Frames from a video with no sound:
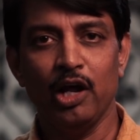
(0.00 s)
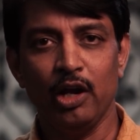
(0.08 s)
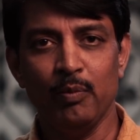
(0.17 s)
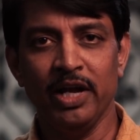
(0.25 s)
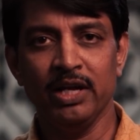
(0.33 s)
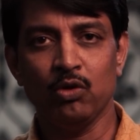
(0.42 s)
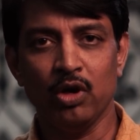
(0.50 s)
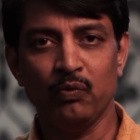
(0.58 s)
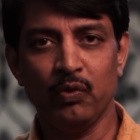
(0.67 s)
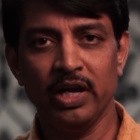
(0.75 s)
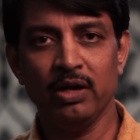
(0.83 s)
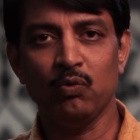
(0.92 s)
Remain
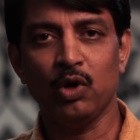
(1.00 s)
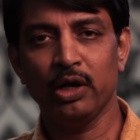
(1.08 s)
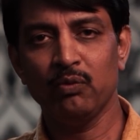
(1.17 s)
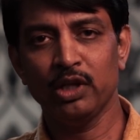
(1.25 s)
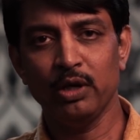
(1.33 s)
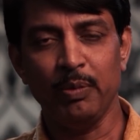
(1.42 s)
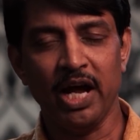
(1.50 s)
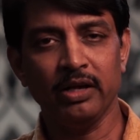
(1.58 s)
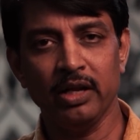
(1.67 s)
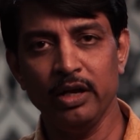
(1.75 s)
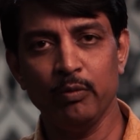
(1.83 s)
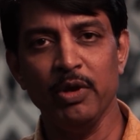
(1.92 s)
confident, whatever the
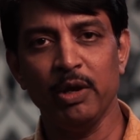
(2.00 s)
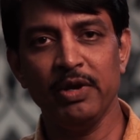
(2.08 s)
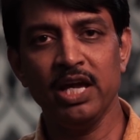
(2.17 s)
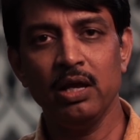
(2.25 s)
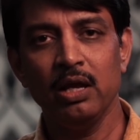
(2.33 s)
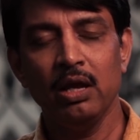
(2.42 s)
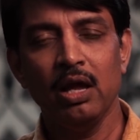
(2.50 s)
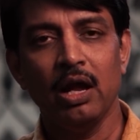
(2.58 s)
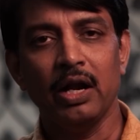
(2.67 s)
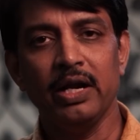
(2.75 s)
pattern it may be,